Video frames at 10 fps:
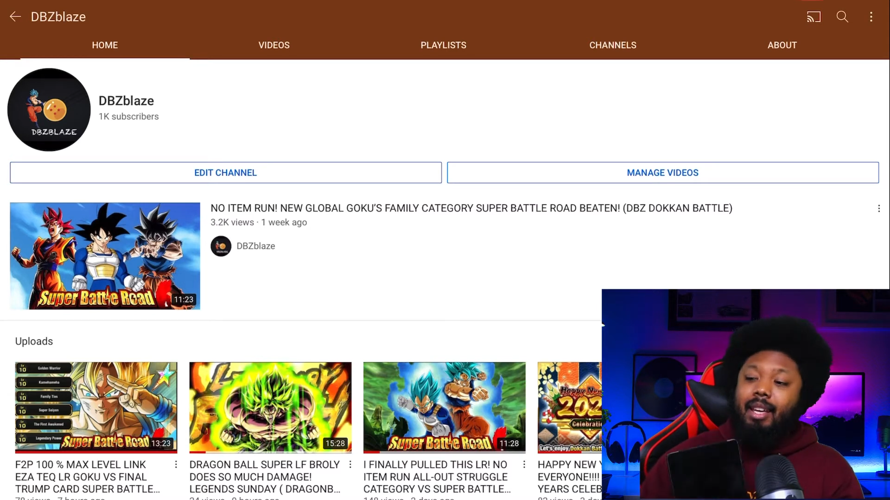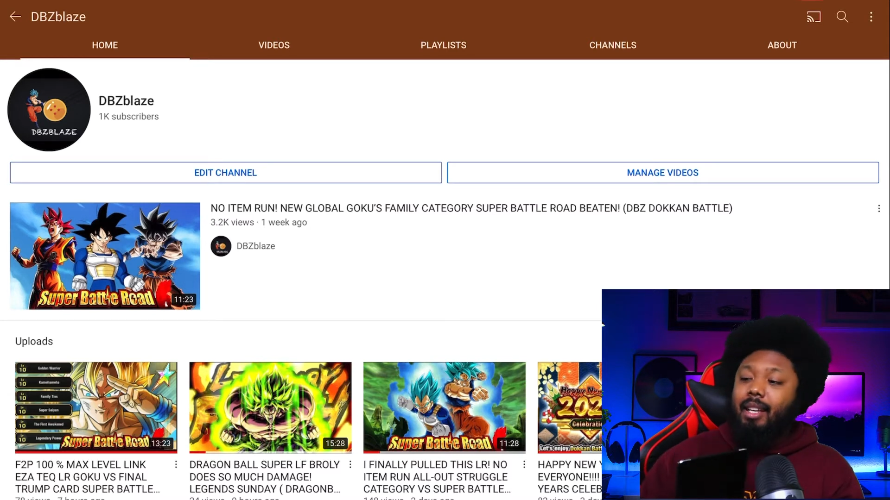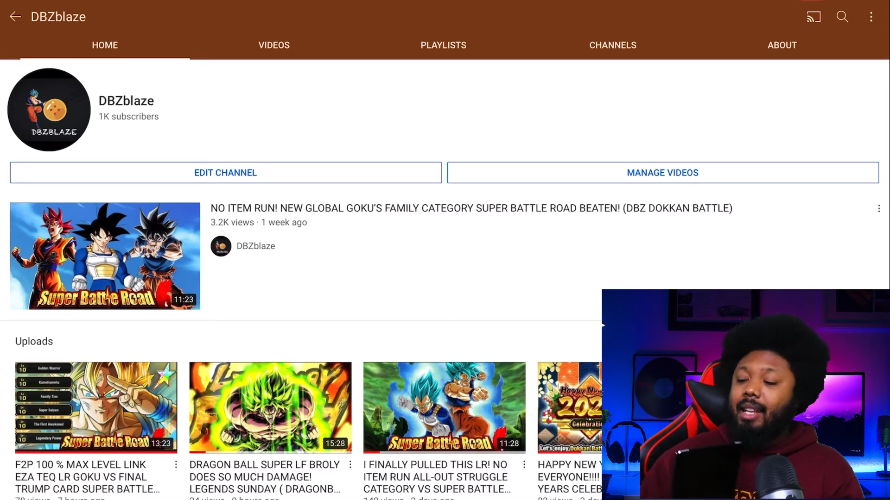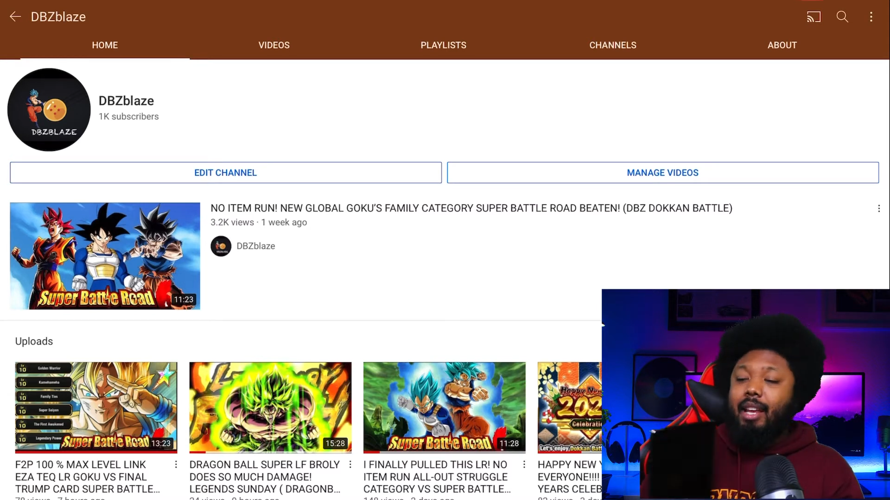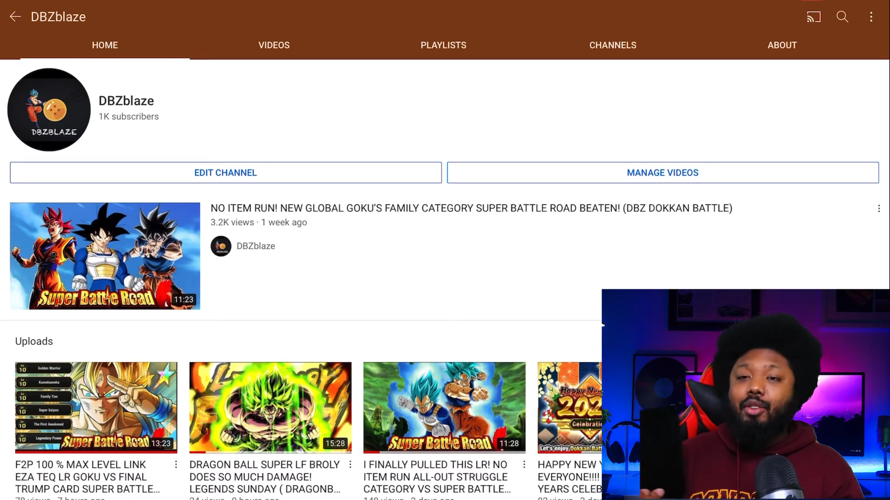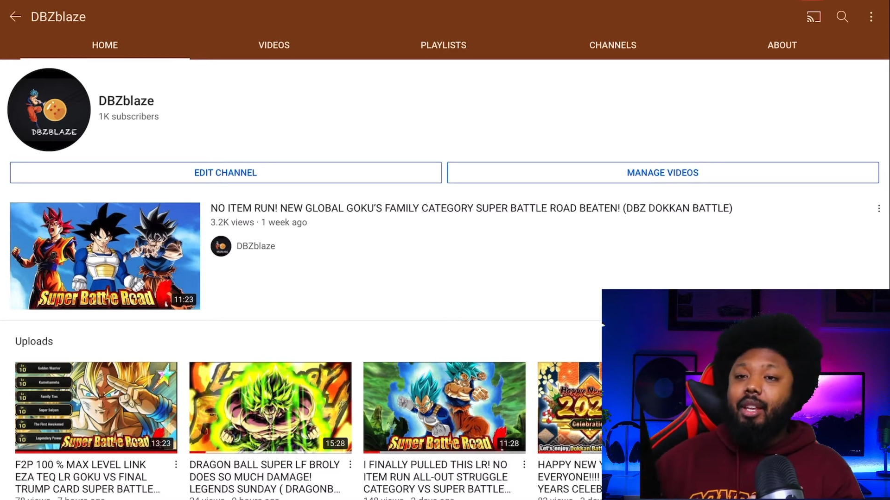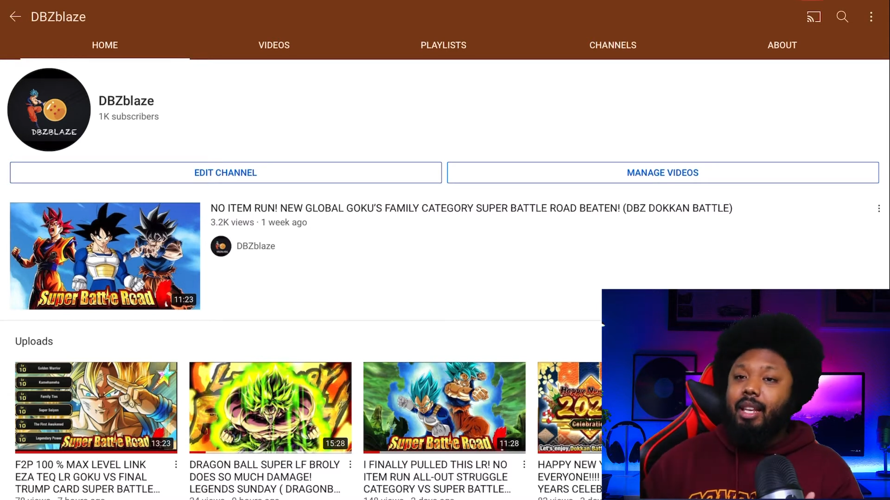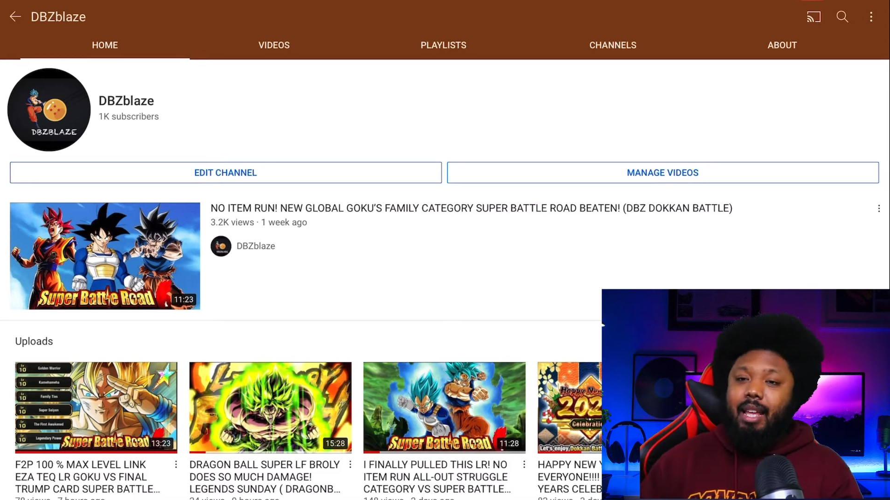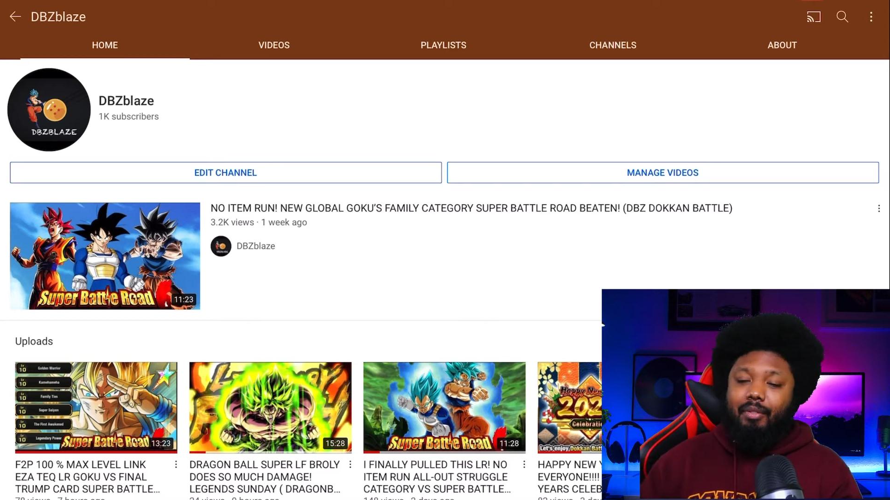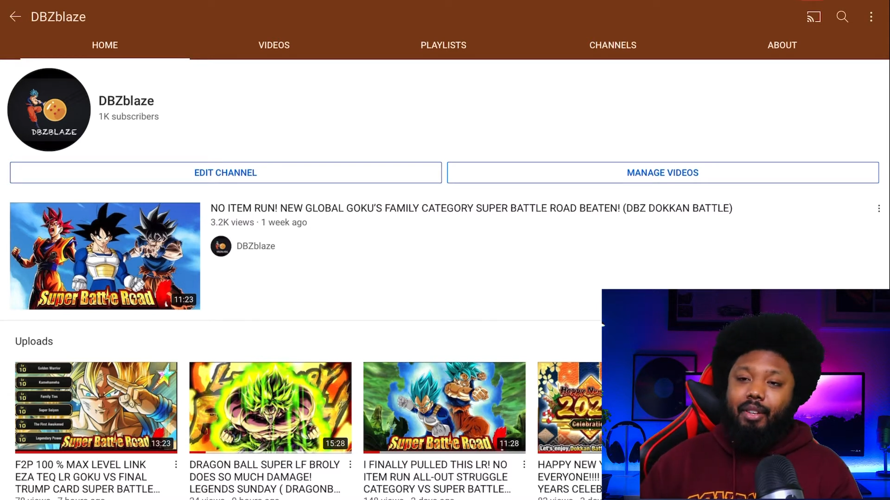Then you can
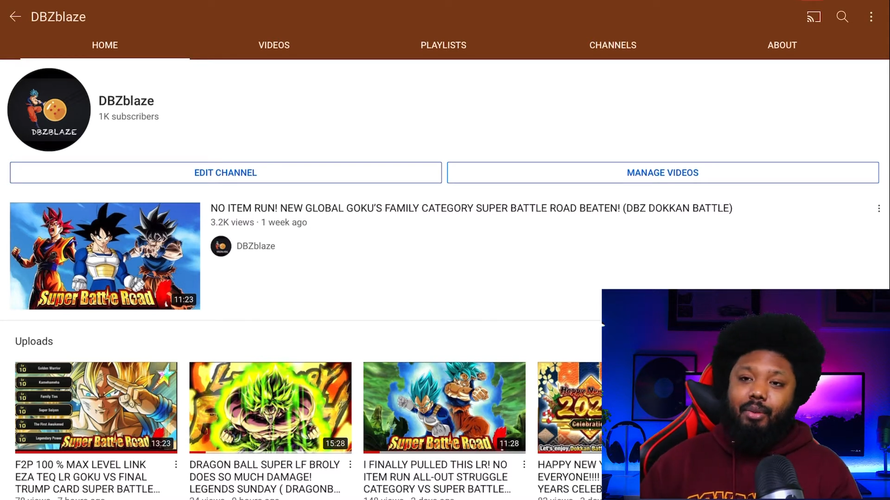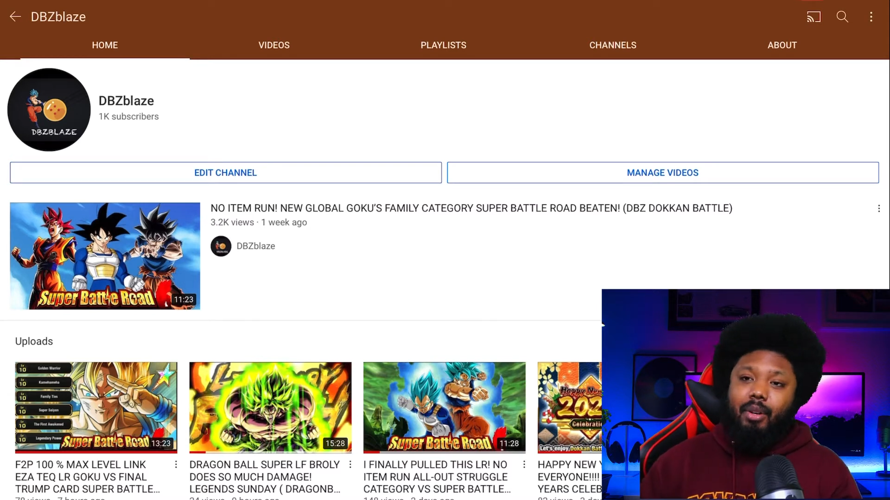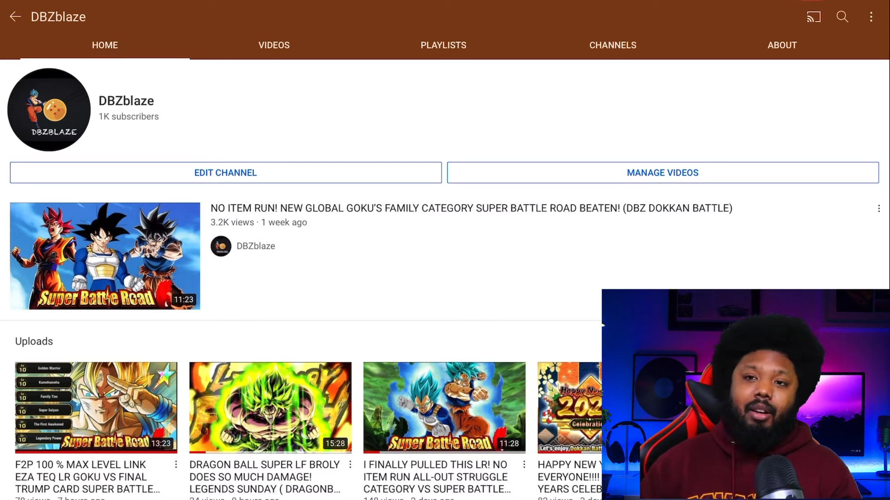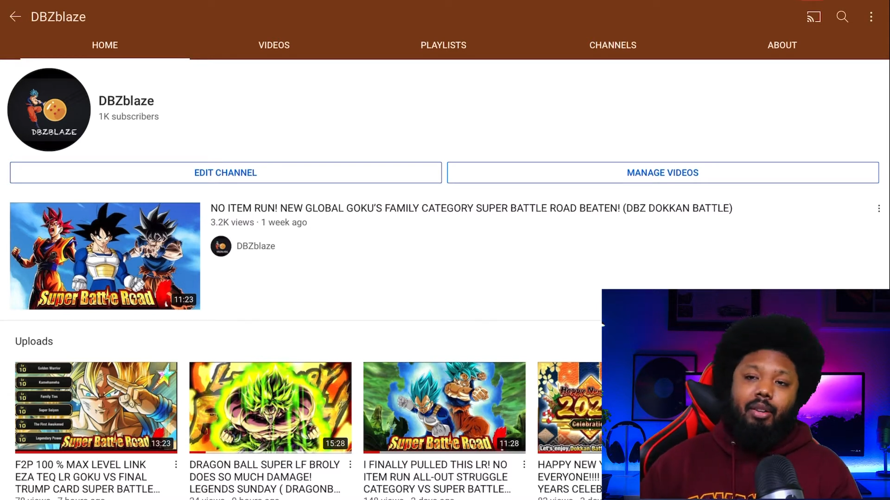definitely do it on a